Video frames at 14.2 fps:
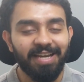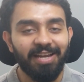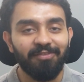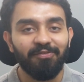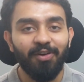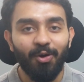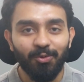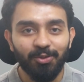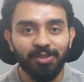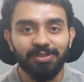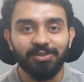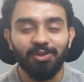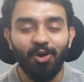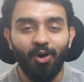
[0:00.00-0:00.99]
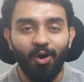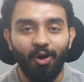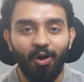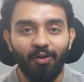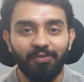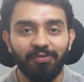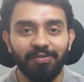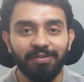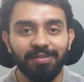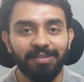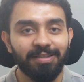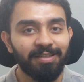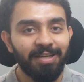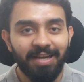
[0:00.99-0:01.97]
and founders
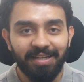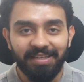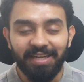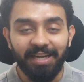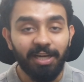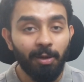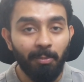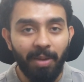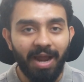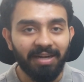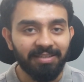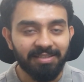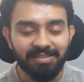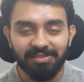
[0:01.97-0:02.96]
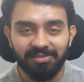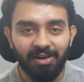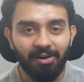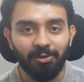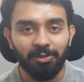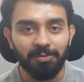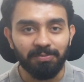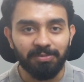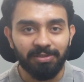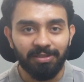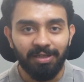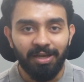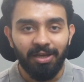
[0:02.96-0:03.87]
of data backed startups.